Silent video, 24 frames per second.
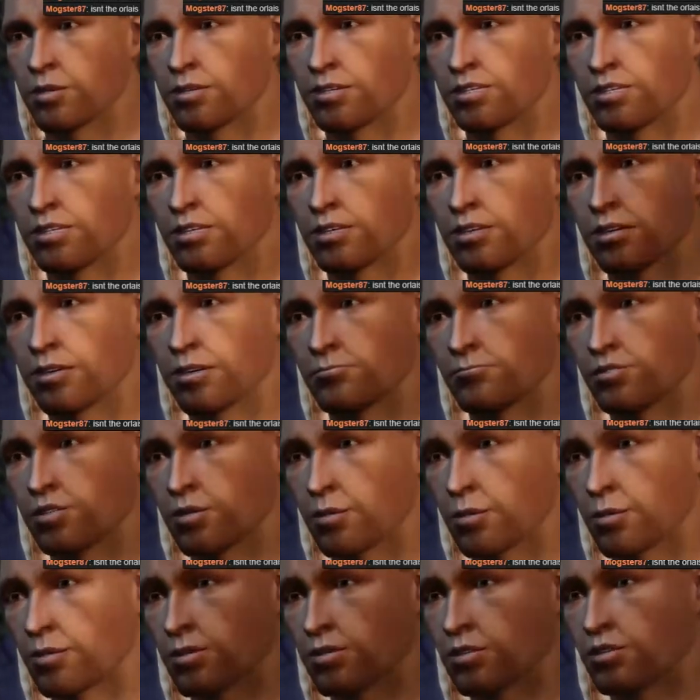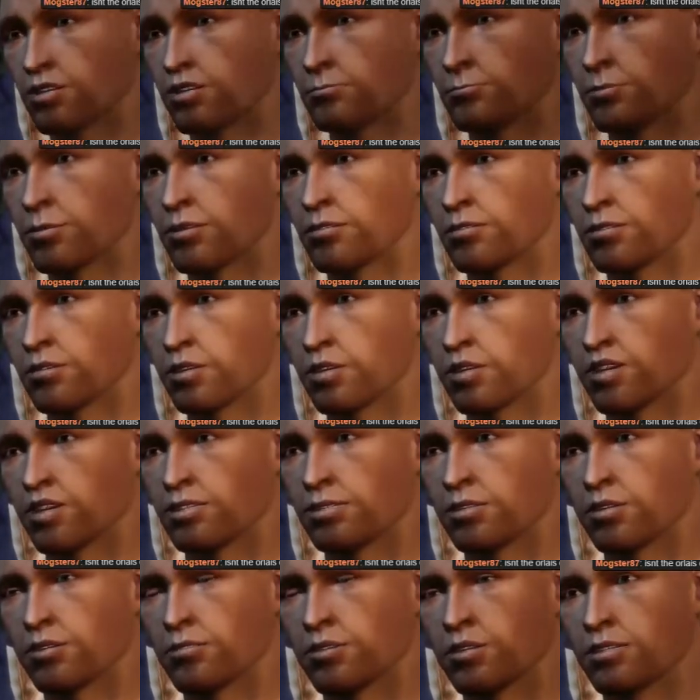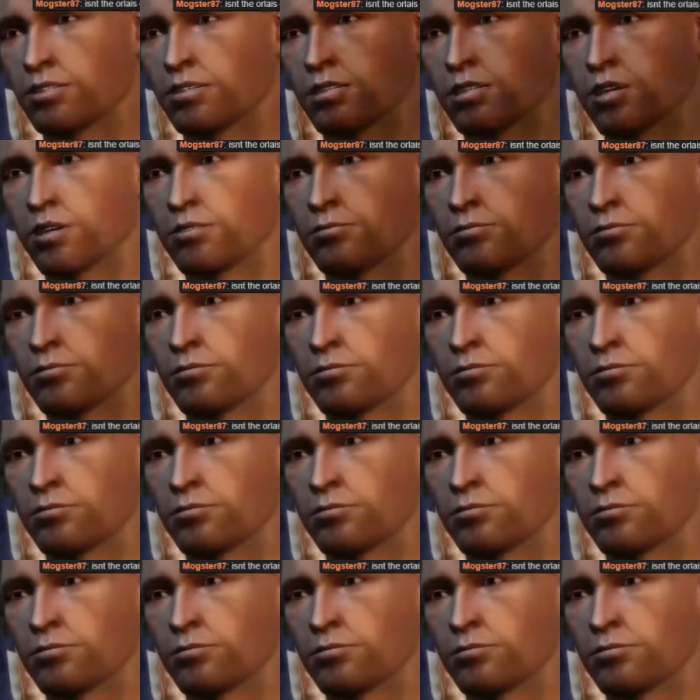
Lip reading: well, I'm sure you can put 2 and 2 together.